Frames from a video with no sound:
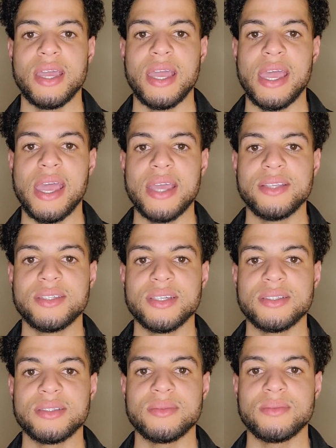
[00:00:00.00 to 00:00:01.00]
and
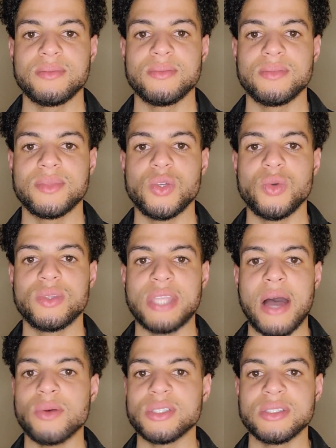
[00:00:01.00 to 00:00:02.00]
just do
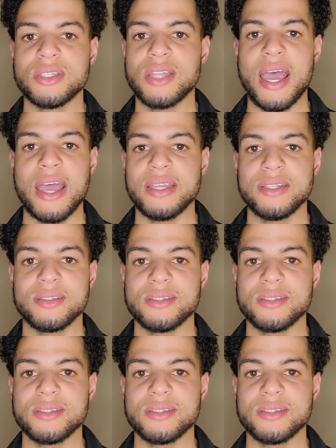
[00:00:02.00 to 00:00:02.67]
thousands of that,